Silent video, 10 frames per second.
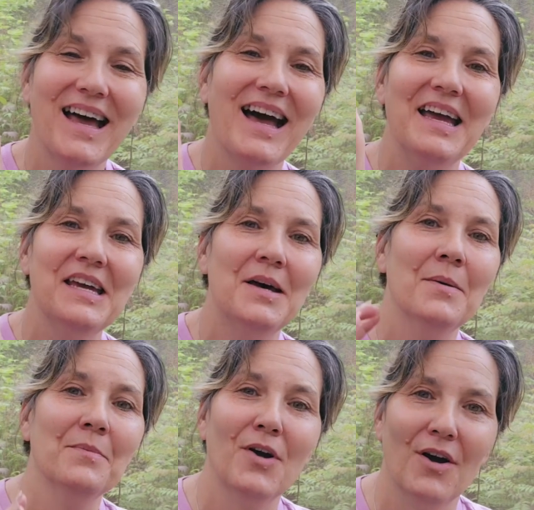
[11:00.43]
I
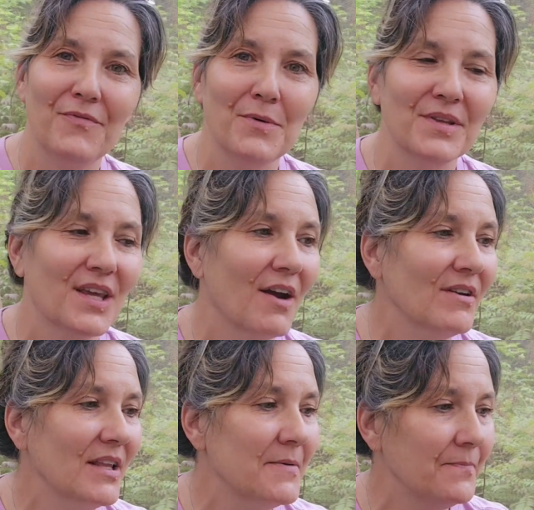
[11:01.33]
am Coffee with
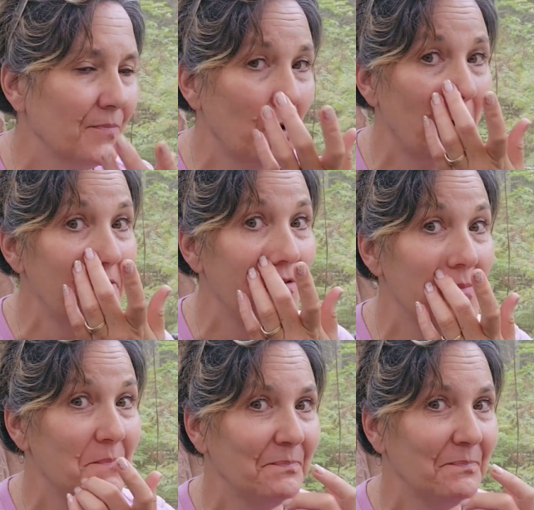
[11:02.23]
Kerri-Lynn, no hyphen.